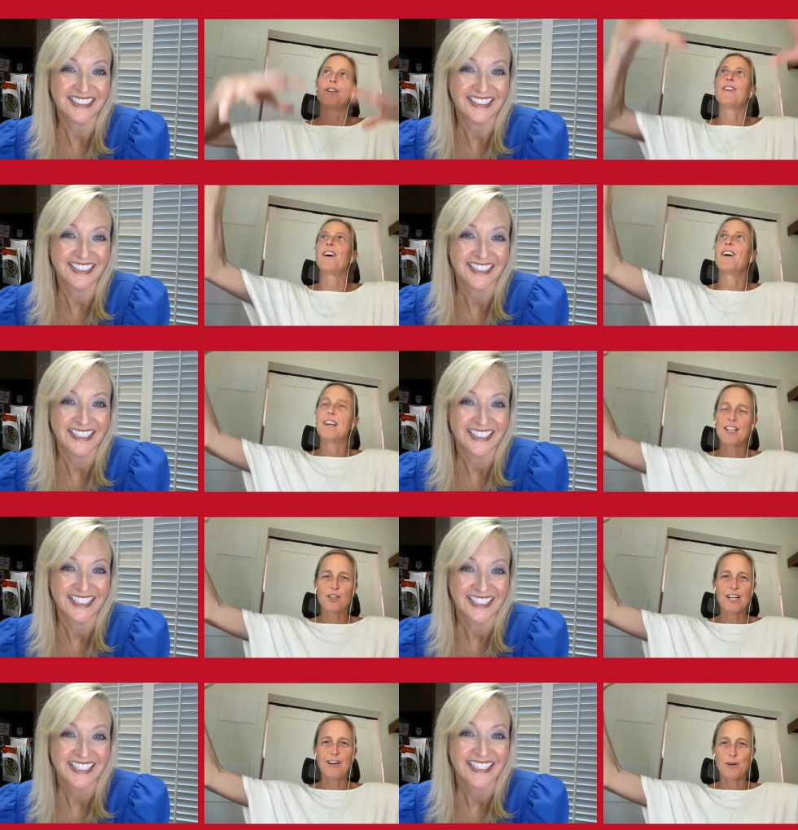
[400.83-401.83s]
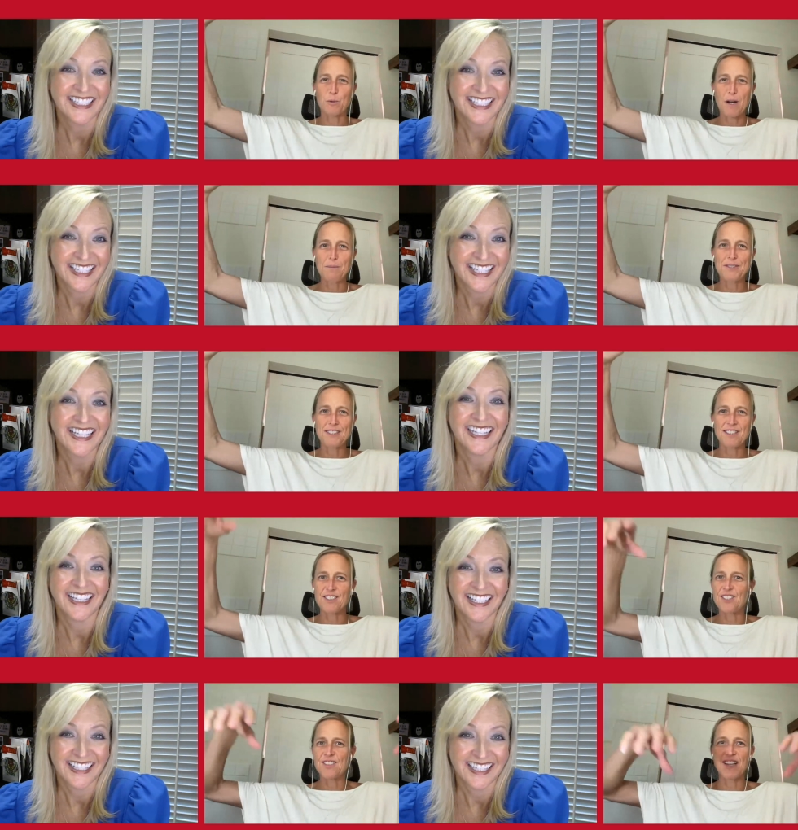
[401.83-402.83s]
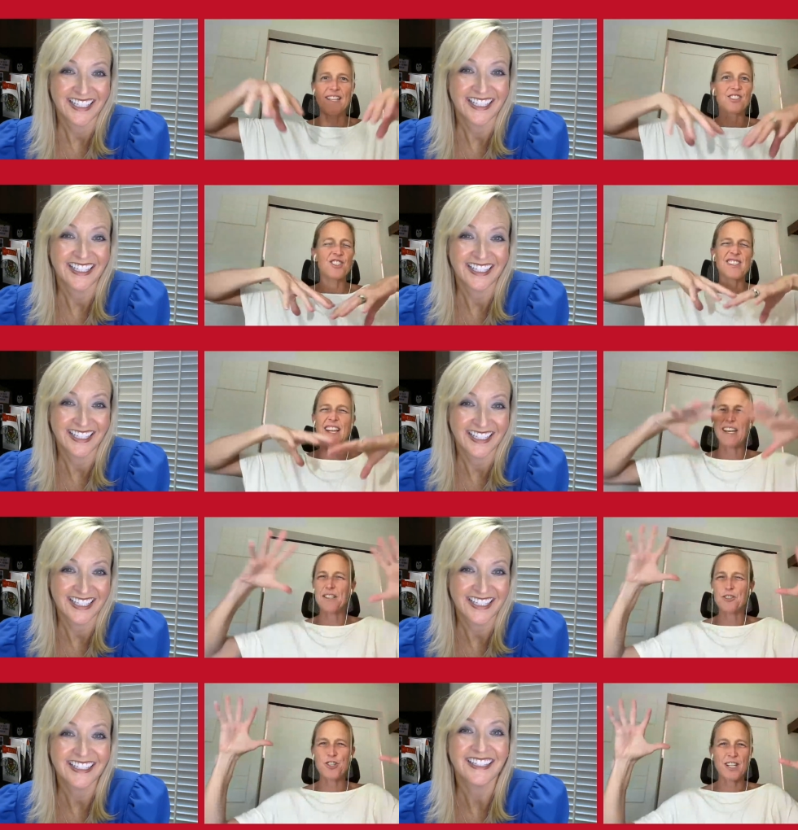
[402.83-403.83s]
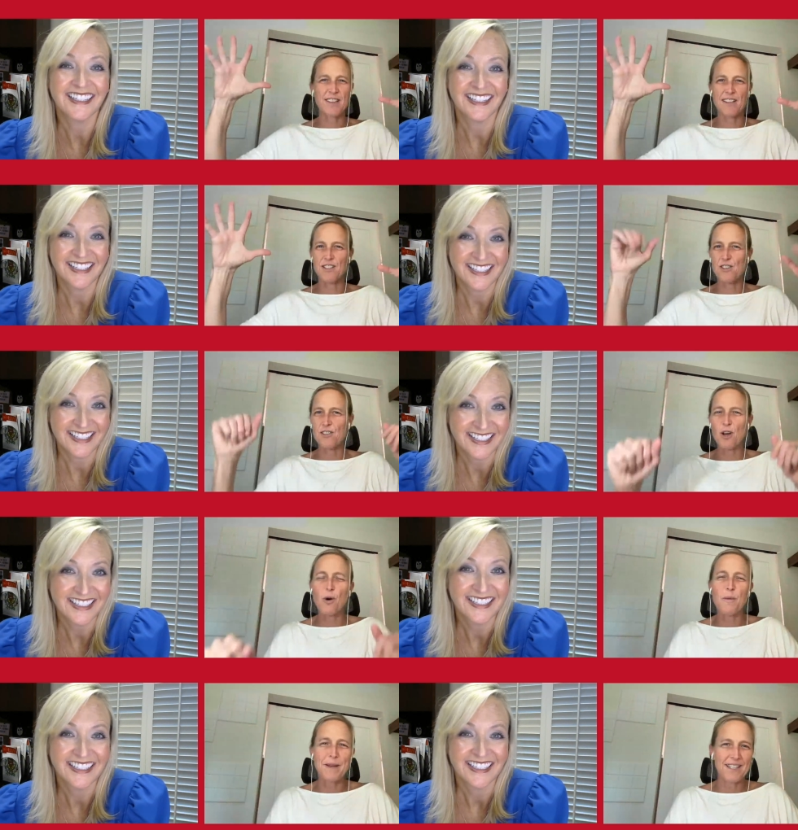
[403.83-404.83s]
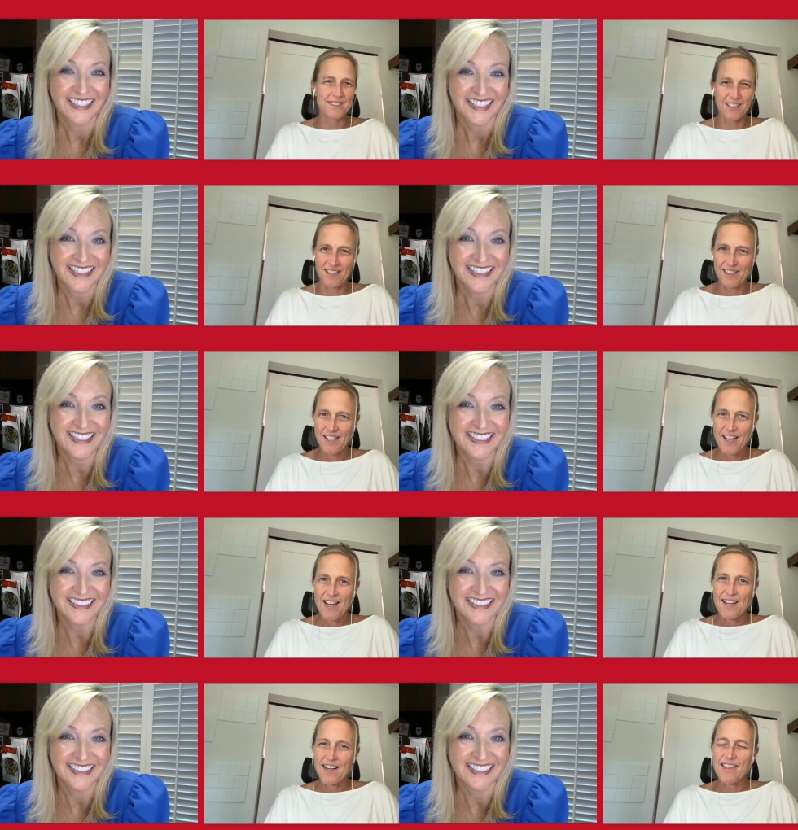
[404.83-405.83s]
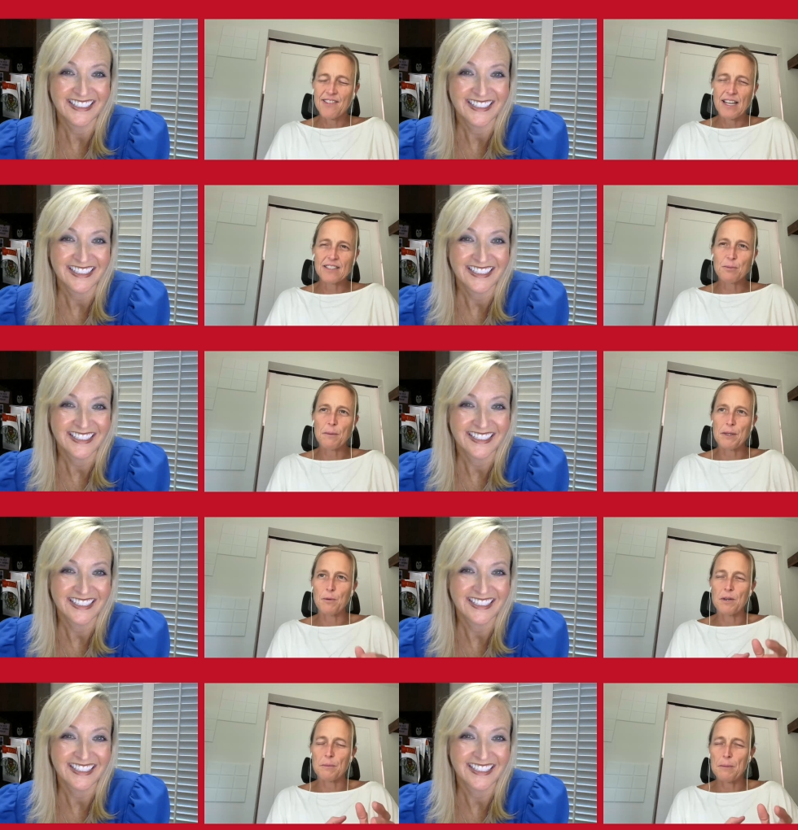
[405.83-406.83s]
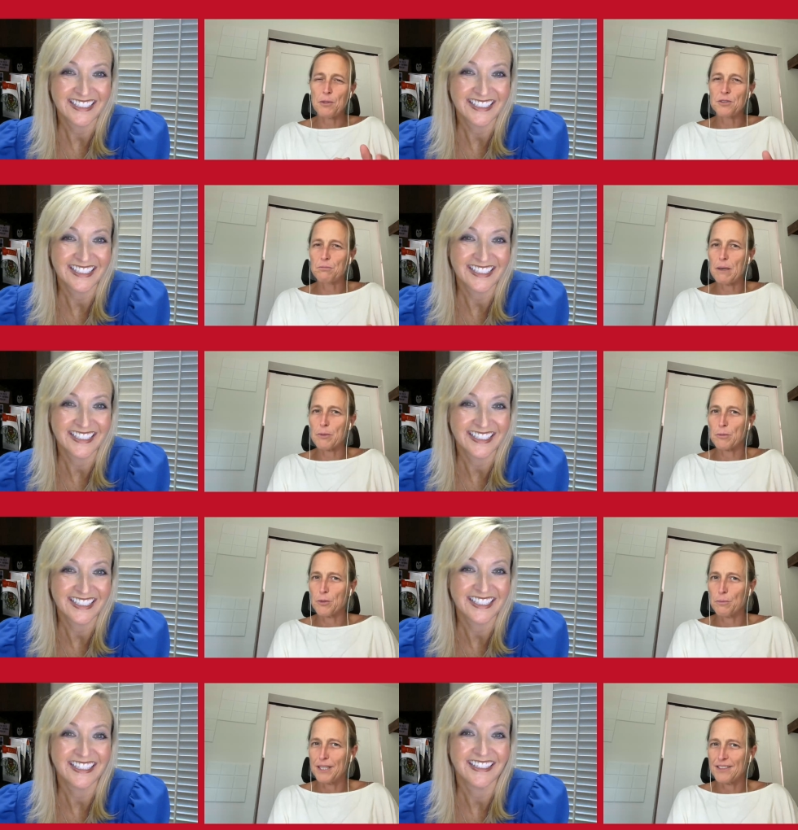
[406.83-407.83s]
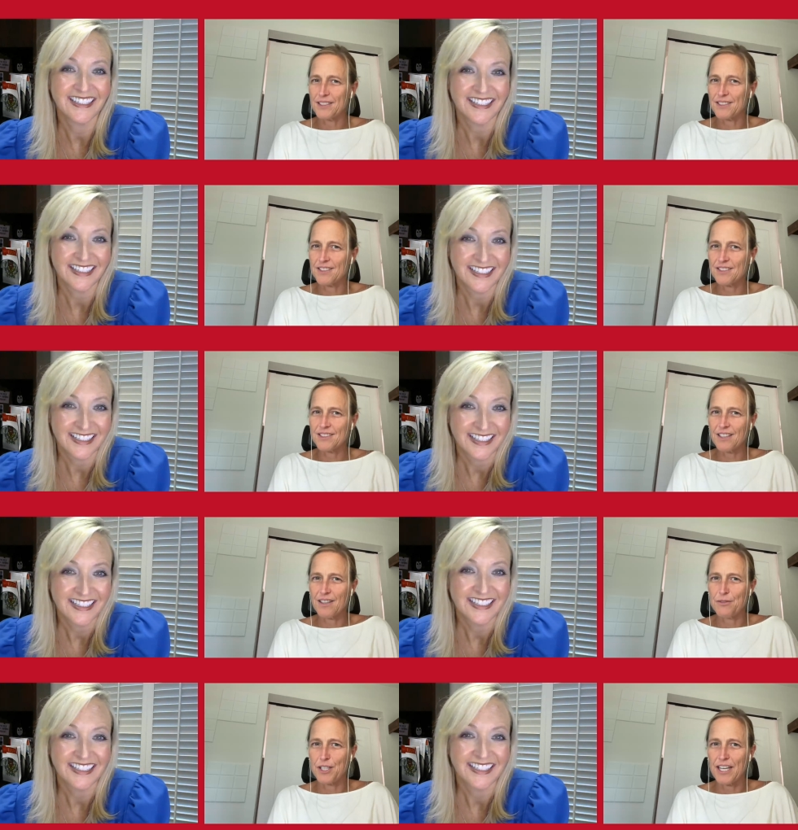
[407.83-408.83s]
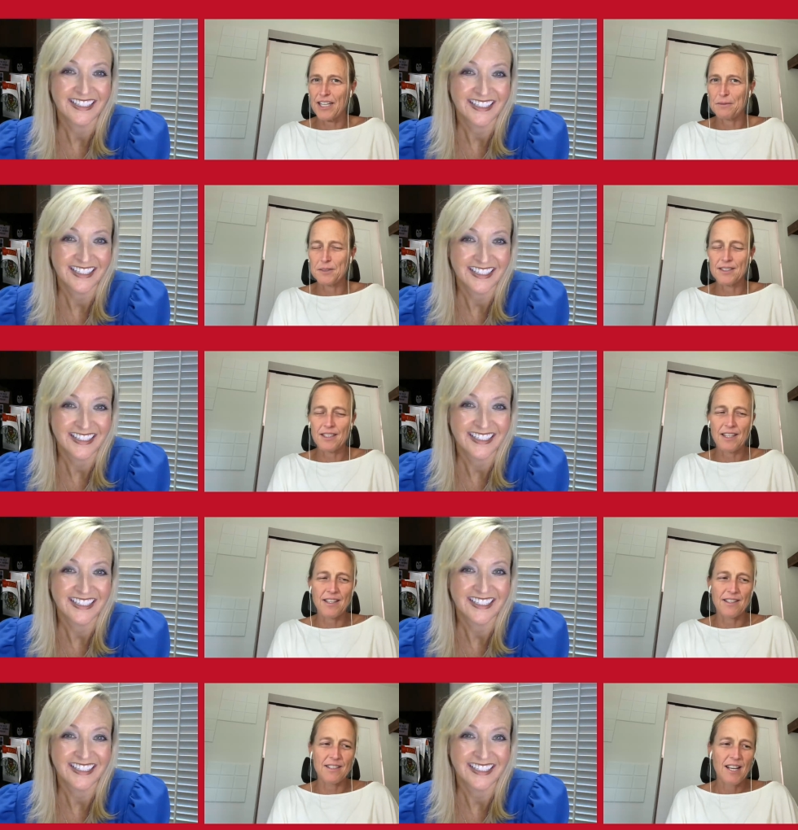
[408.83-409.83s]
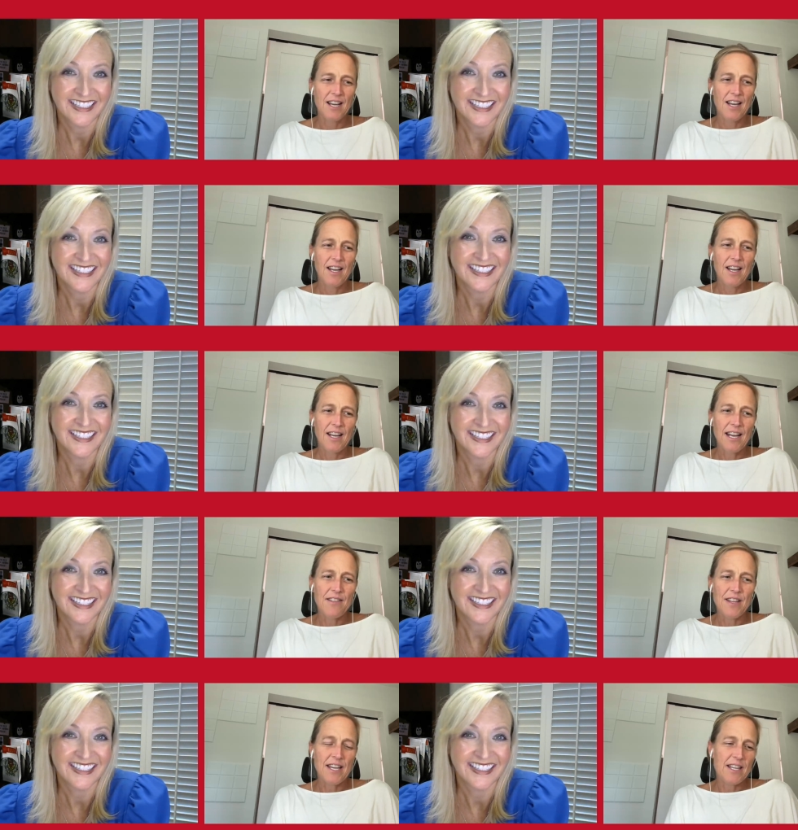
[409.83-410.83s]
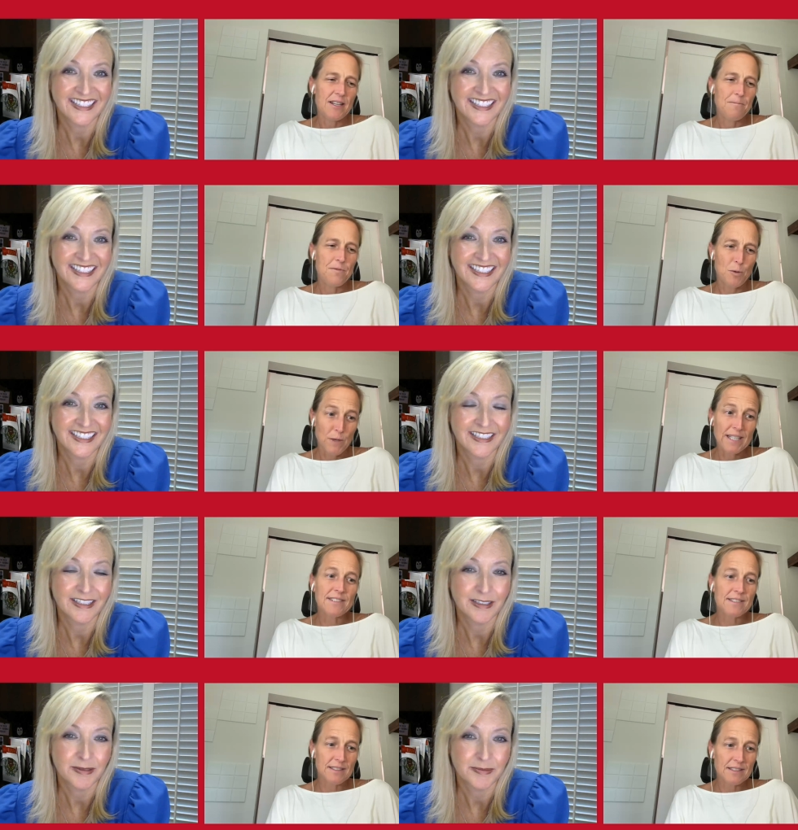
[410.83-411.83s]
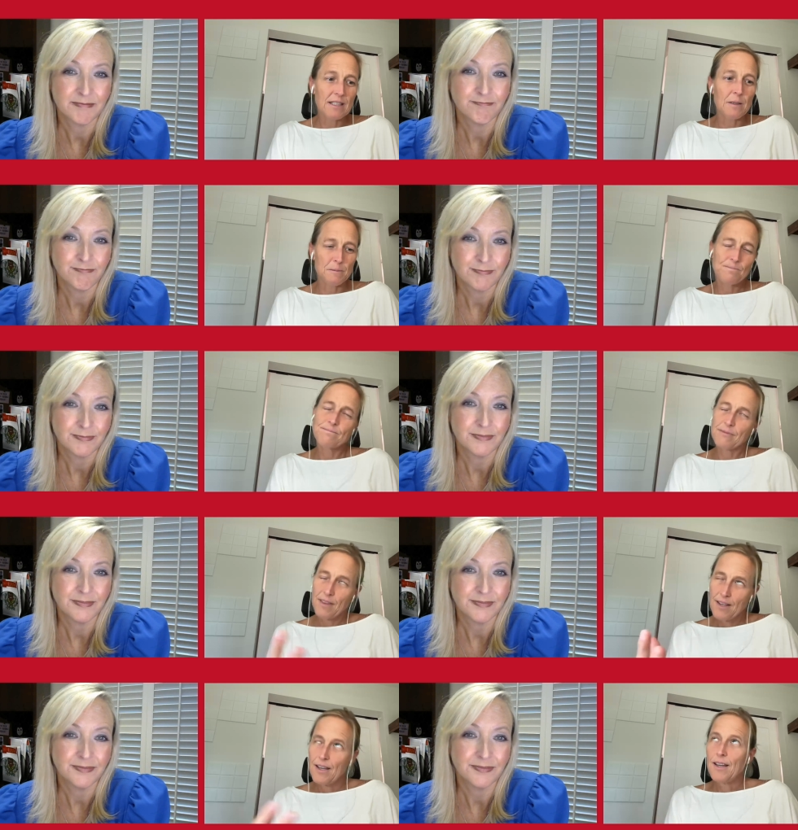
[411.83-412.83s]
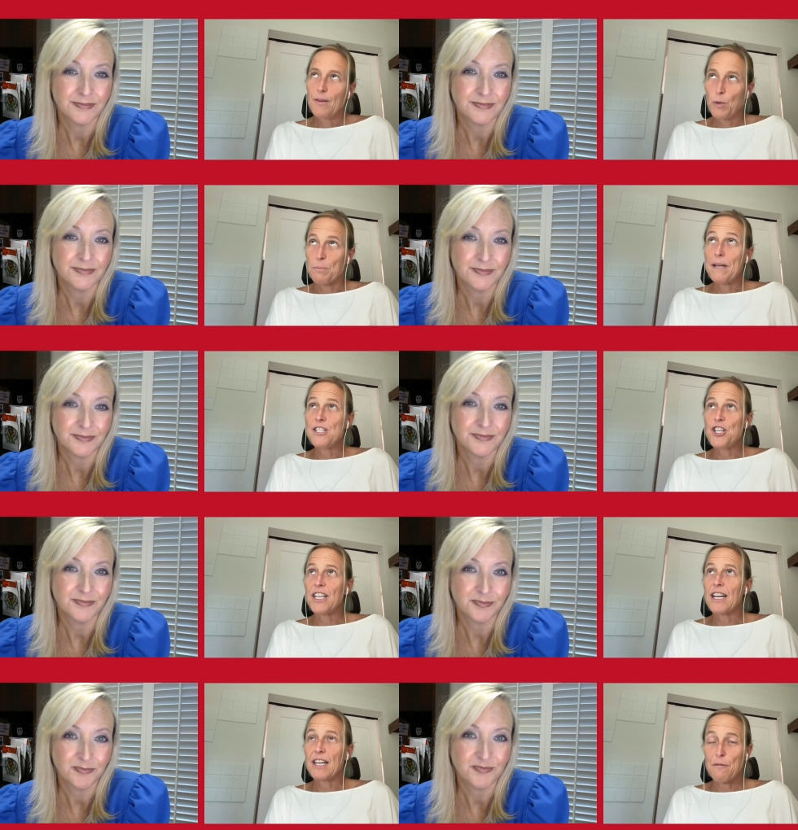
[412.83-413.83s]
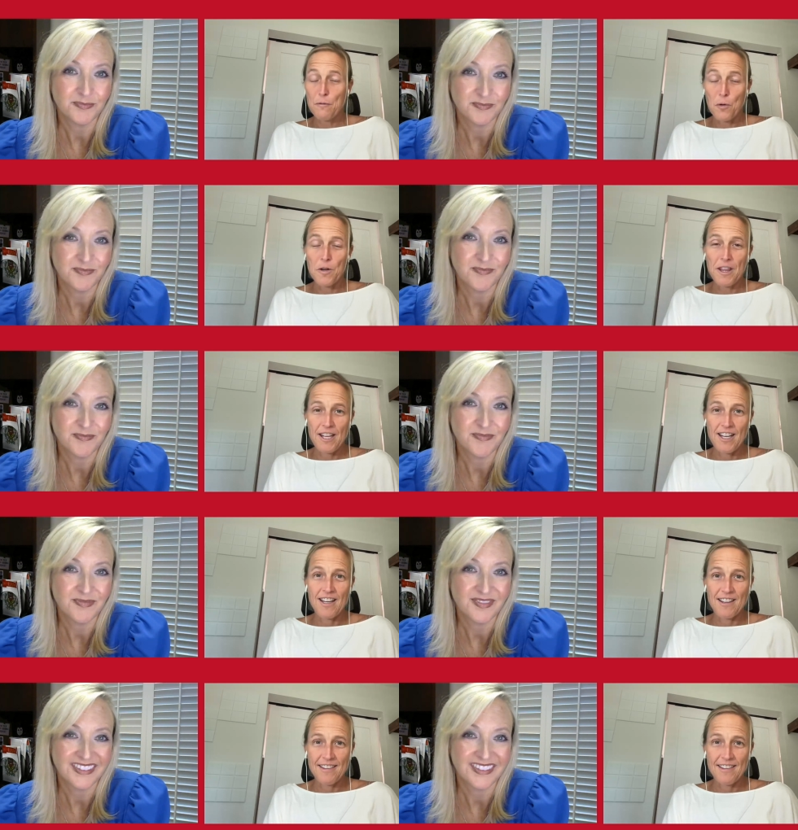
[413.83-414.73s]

Speaker 1: and the crowd erupts and it's just like just the energy in there is so amazing and i think that's probably one of my most memorable pieces of the games and and then the race the with beijing i got fourth and